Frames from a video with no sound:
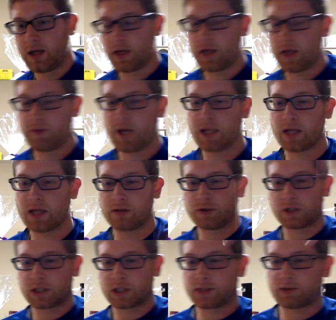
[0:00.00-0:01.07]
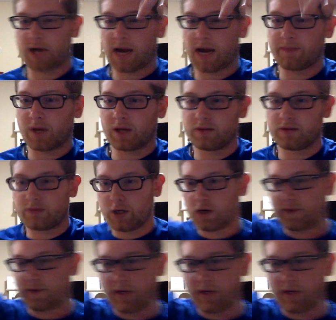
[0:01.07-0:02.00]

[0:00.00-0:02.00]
Then we got that little subscribe button right over